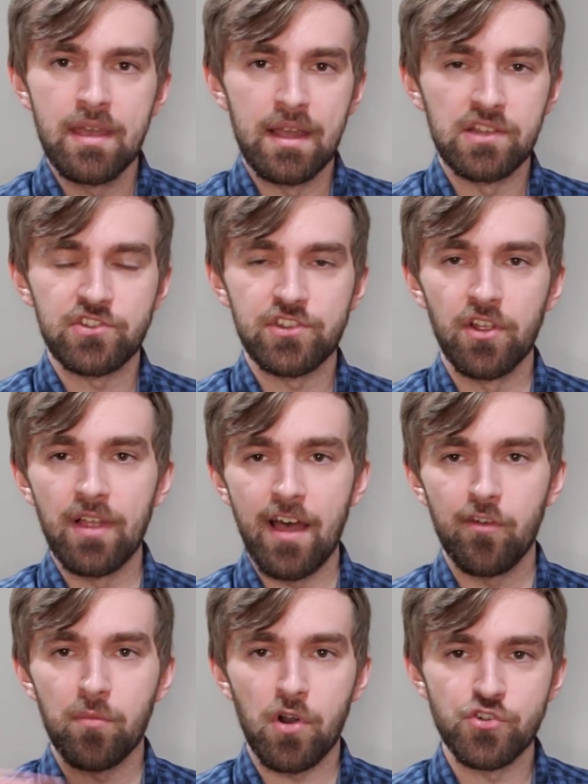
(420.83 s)
and still
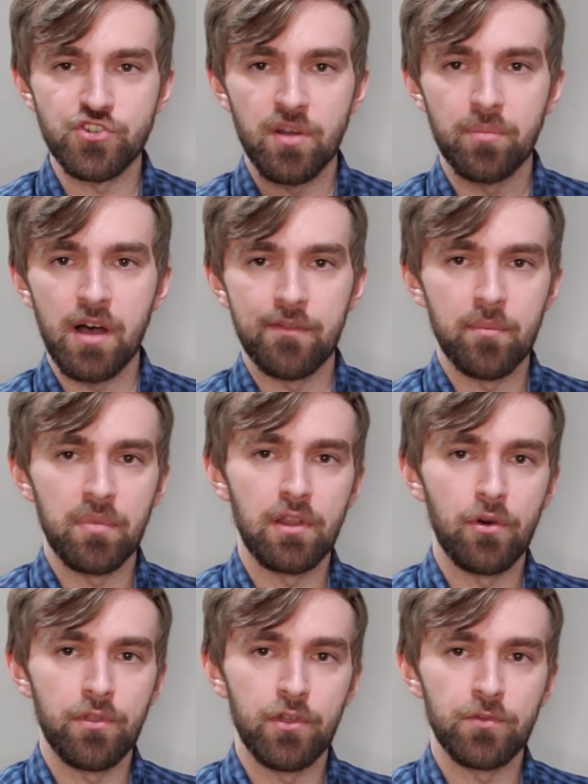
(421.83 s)
have margin above and
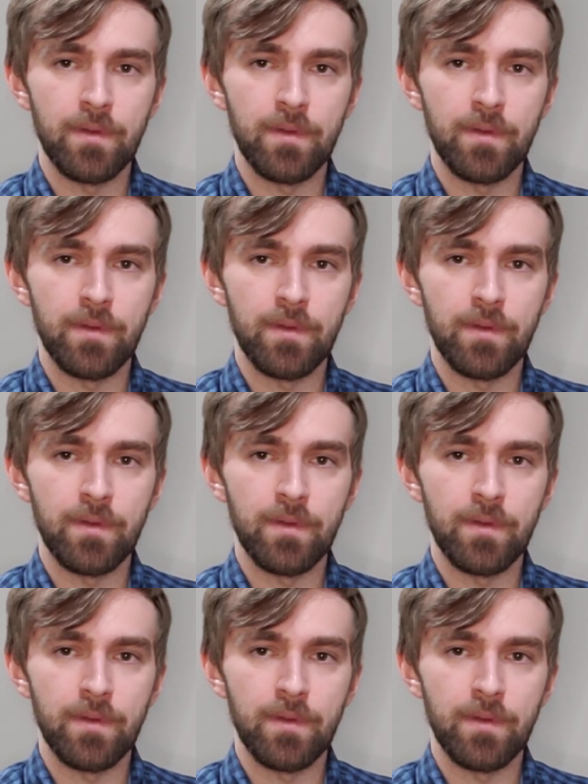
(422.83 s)
below those